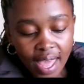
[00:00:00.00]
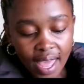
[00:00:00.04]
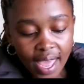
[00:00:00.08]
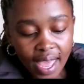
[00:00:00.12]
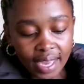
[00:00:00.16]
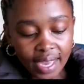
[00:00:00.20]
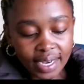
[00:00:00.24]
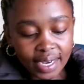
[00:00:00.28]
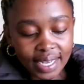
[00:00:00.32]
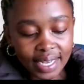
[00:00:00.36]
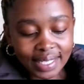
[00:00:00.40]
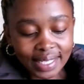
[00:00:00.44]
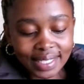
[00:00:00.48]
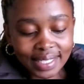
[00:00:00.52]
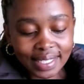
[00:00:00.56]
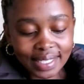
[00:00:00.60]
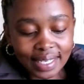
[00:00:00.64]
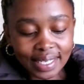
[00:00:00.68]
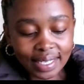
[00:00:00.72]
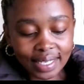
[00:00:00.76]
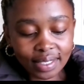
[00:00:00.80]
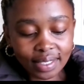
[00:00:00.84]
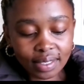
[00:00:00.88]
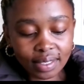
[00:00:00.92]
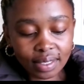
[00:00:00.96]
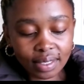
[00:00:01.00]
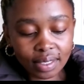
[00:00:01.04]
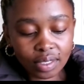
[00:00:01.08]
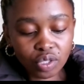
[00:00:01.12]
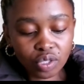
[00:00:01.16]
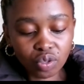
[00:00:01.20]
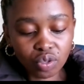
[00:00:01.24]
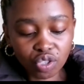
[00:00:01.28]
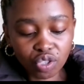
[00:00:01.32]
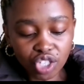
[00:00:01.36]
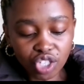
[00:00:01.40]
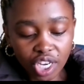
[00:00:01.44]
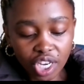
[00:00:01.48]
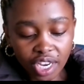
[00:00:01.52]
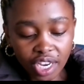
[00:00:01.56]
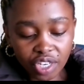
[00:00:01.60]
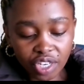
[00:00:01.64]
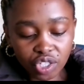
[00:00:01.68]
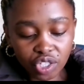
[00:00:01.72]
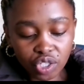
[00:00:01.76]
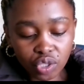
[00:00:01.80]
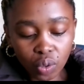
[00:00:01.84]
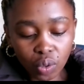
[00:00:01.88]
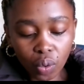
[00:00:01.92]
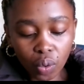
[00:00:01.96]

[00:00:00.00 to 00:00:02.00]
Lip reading: an instinct to change